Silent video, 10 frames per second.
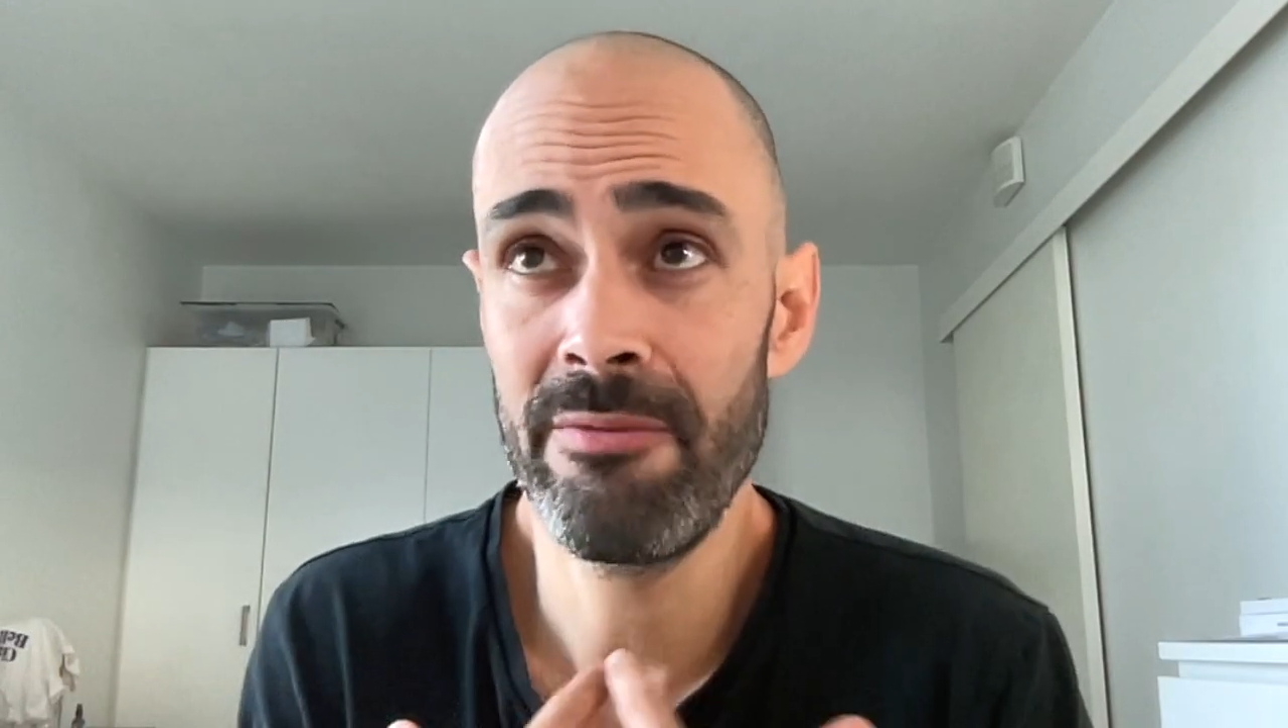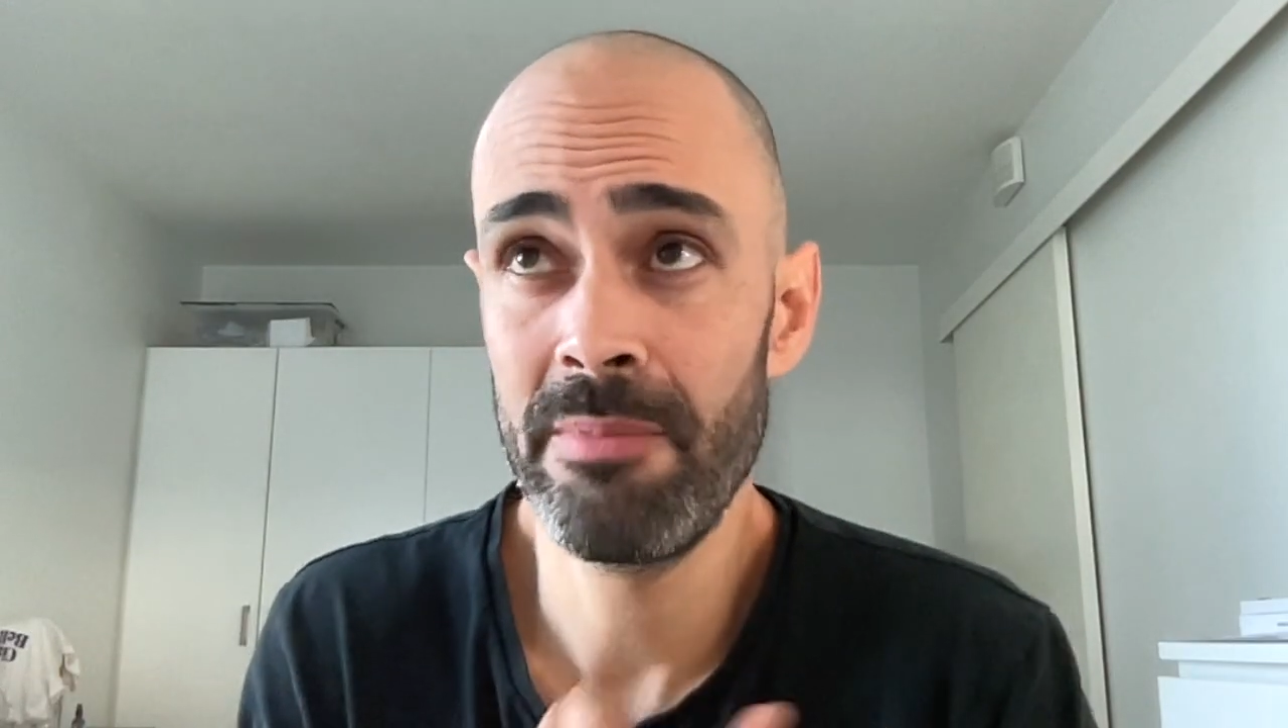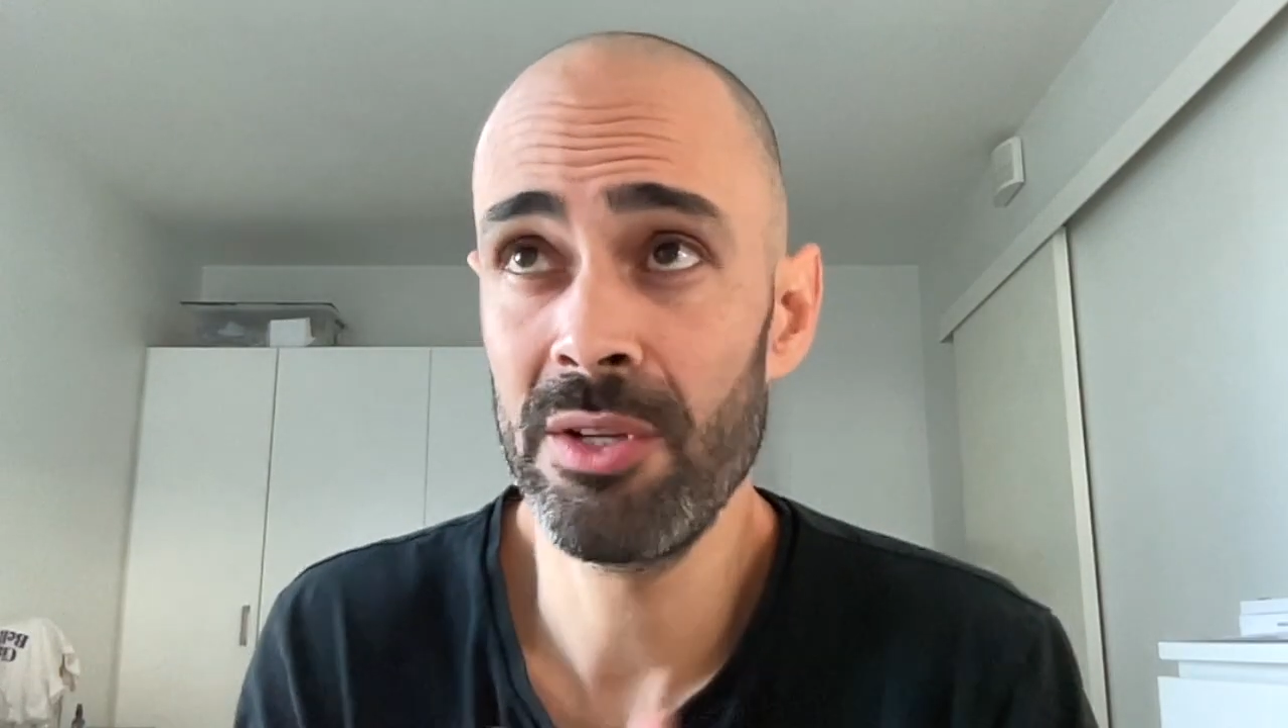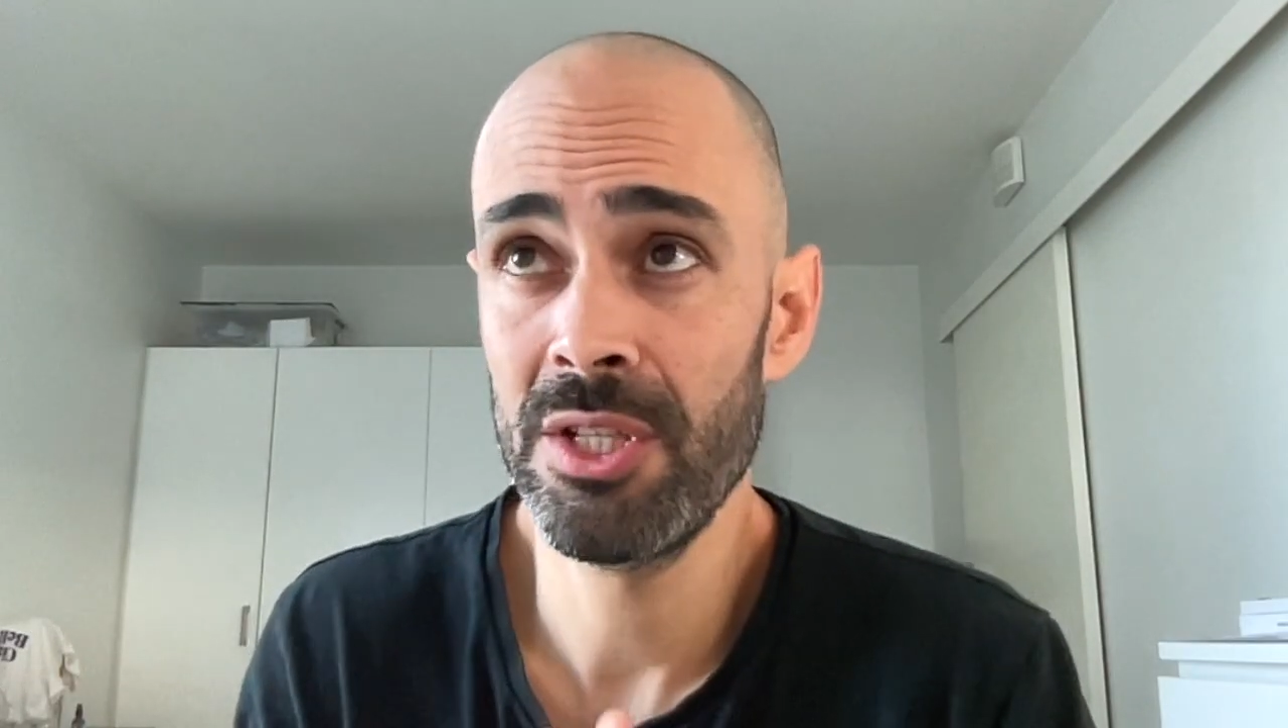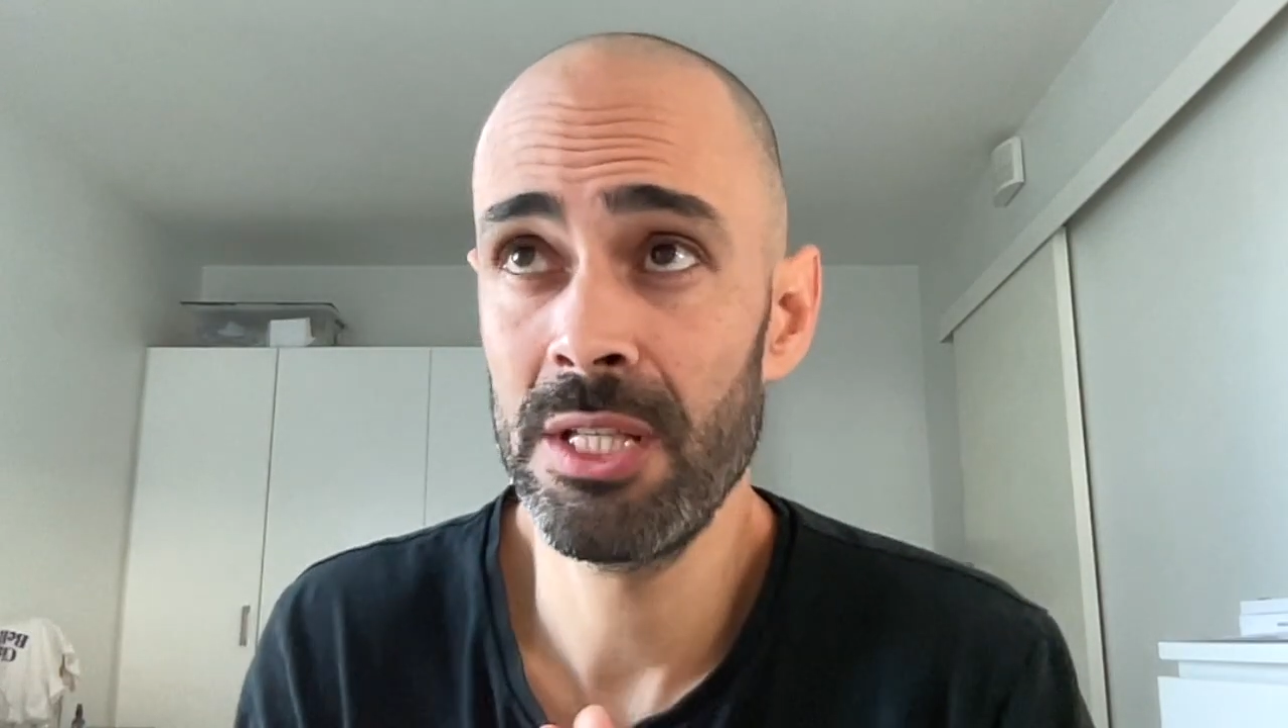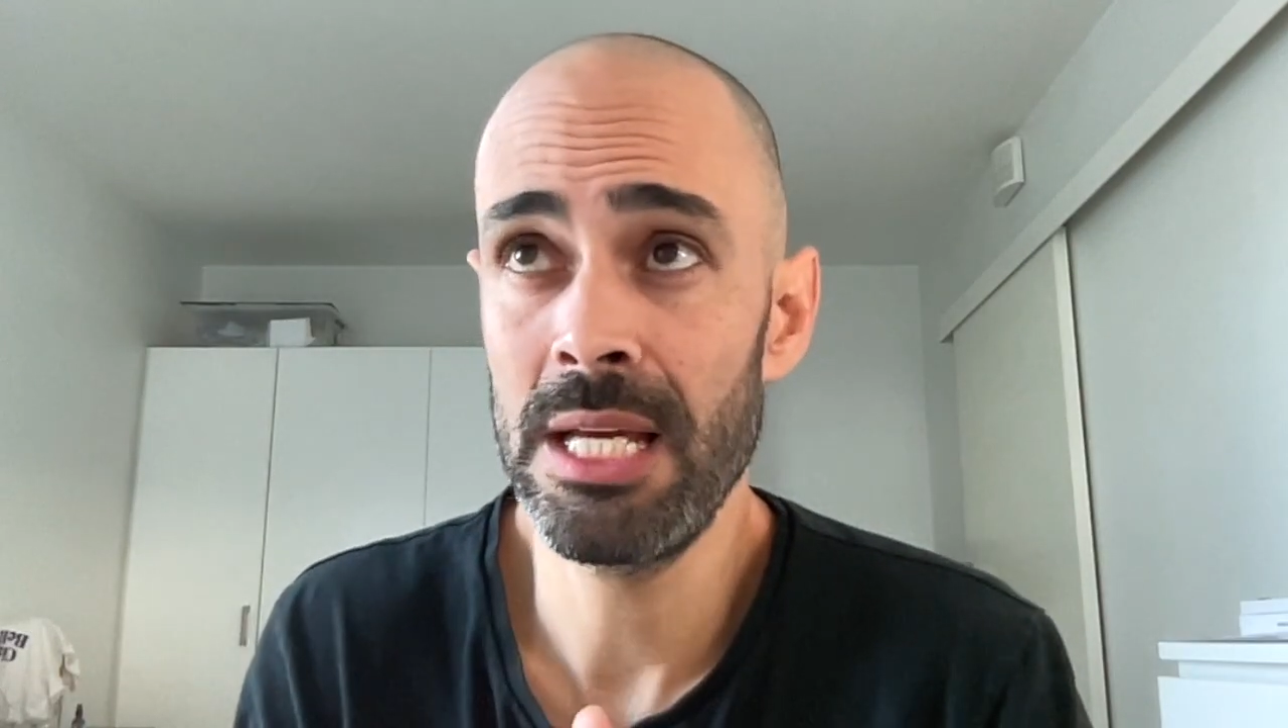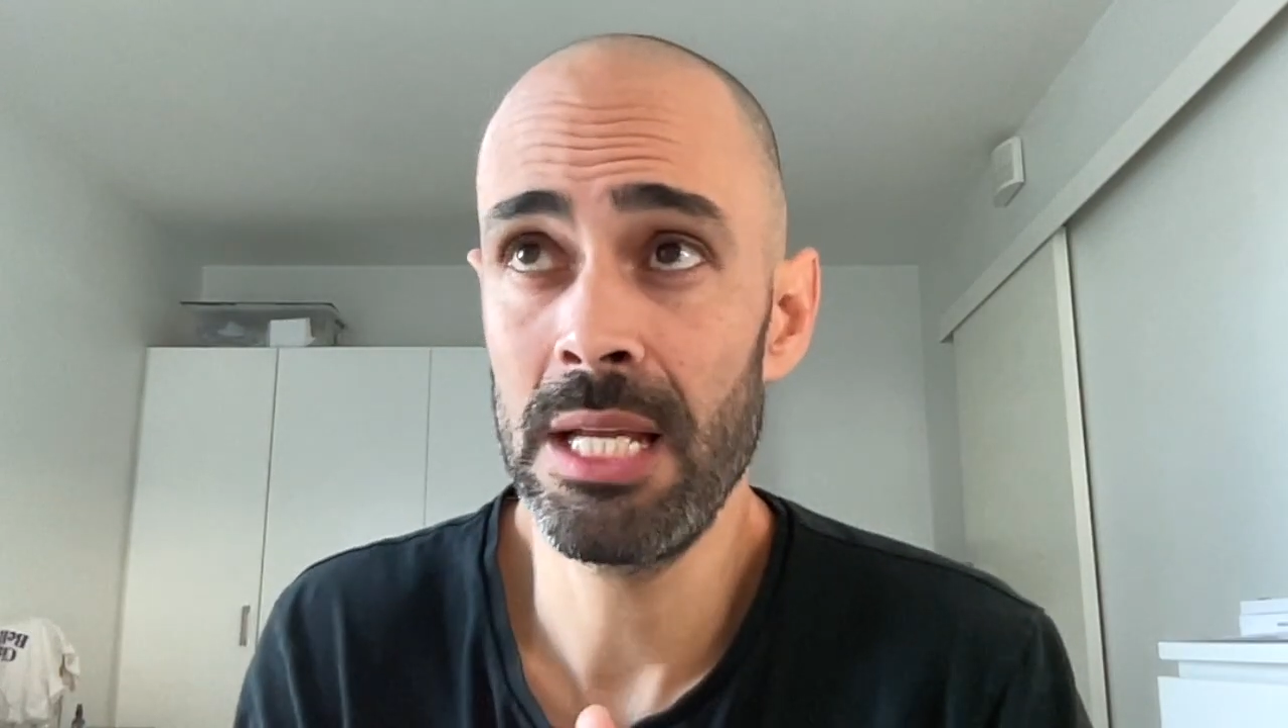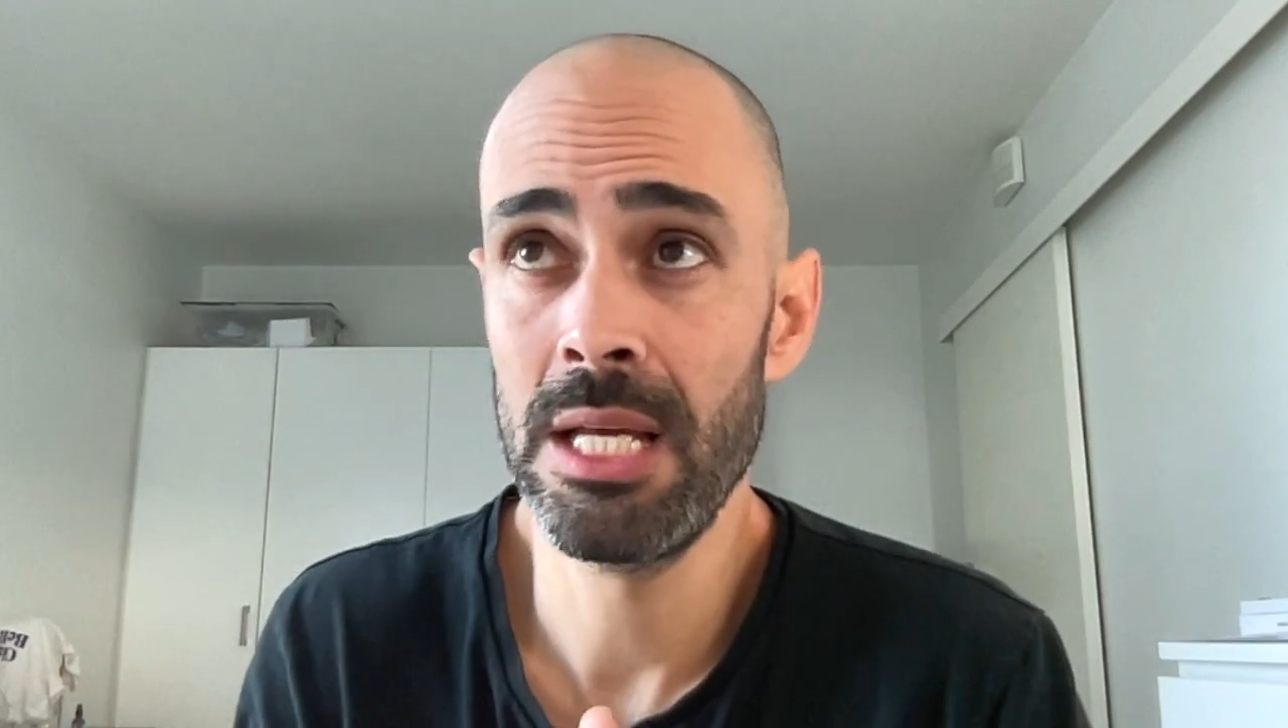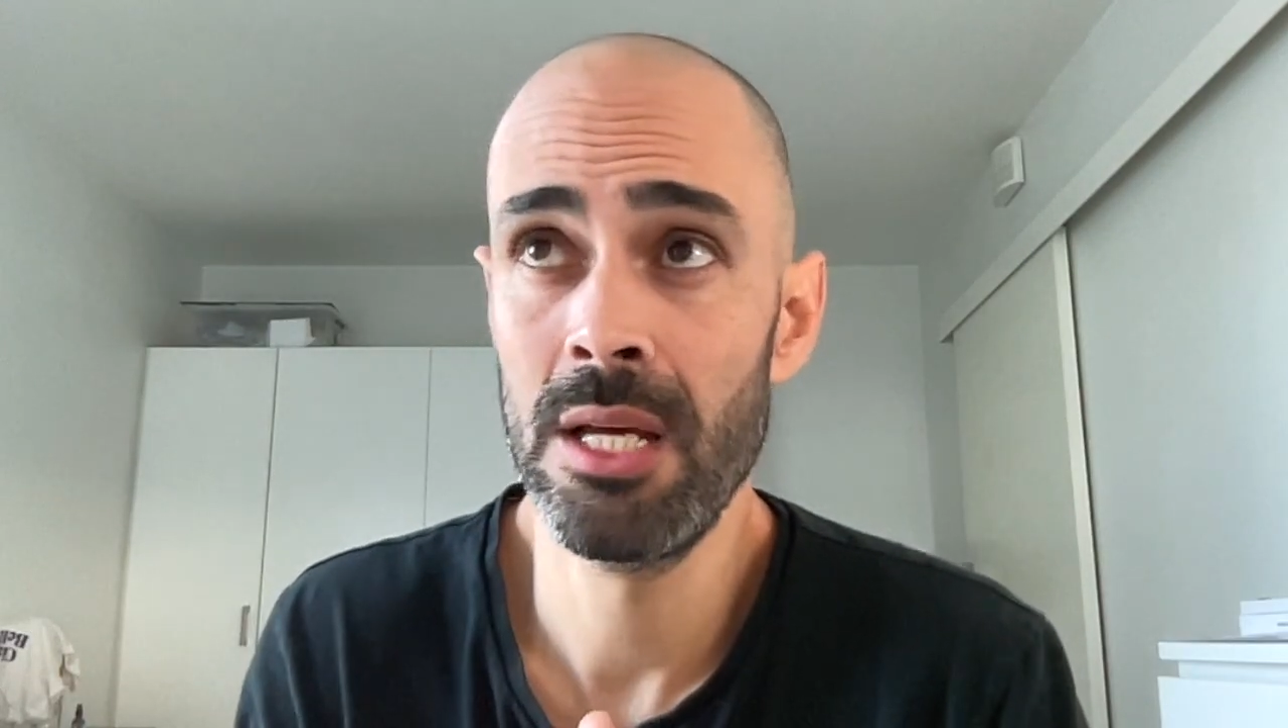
of person that